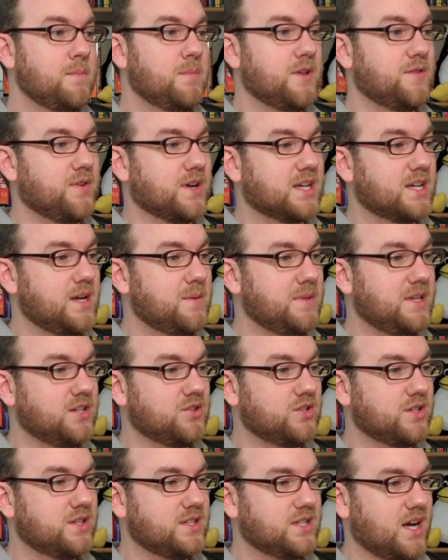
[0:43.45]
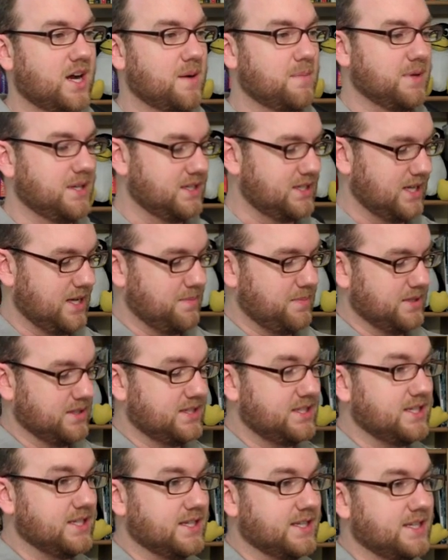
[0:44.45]
but if I come in here to the top and type in
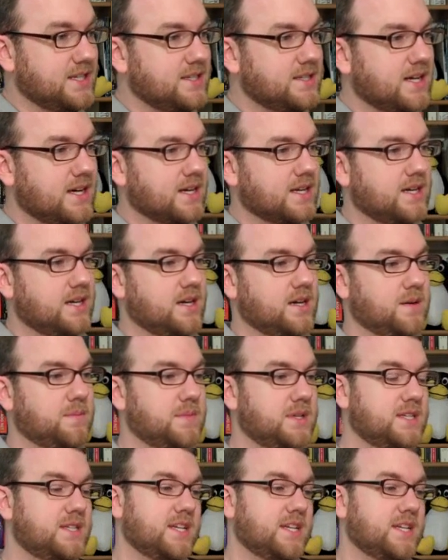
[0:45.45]
cnn.com,